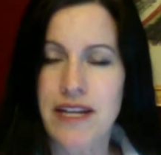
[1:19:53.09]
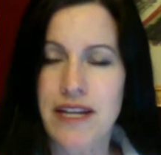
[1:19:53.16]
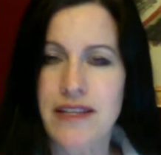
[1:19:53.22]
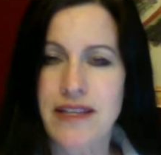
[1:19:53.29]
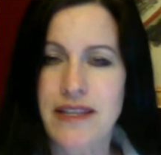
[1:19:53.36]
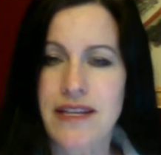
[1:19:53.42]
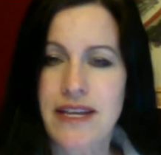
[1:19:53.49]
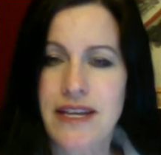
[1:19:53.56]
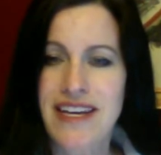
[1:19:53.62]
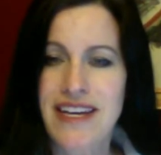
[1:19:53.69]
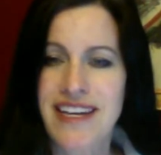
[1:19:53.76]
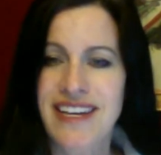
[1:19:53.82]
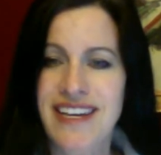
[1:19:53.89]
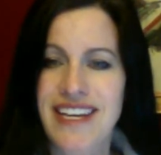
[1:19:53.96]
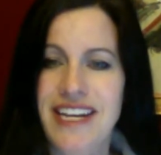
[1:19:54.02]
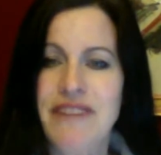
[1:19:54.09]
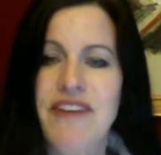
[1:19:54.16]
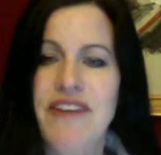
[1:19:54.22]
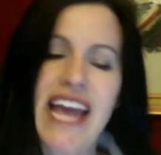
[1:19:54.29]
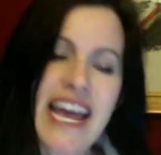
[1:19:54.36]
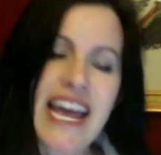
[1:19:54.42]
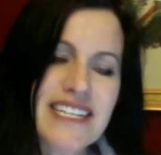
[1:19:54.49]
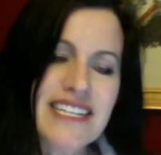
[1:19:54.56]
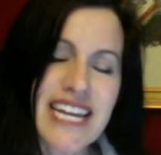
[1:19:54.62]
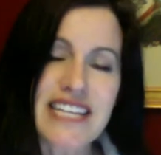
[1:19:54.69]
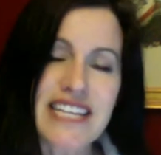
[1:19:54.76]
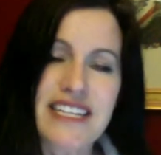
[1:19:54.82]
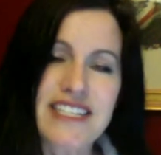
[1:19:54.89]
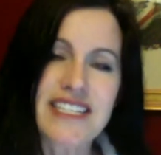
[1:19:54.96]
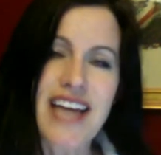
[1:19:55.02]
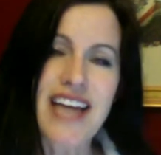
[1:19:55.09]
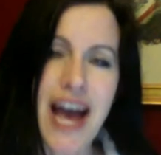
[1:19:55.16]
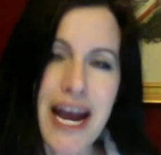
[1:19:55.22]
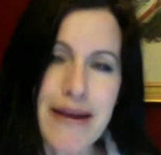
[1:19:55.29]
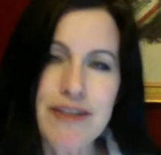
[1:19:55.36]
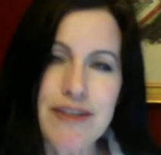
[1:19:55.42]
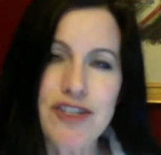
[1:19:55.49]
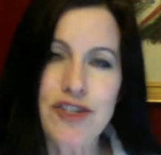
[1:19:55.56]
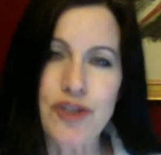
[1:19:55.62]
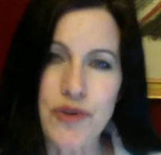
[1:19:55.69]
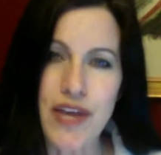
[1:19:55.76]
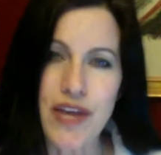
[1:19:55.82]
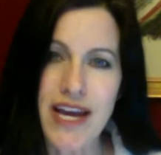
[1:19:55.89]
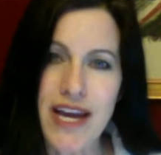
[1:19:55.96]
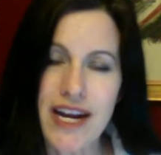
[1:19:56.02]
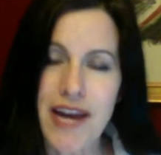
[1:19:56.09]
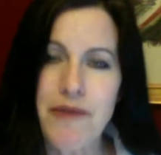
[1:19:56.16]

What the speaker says: And if I hadn't taken the time to do that,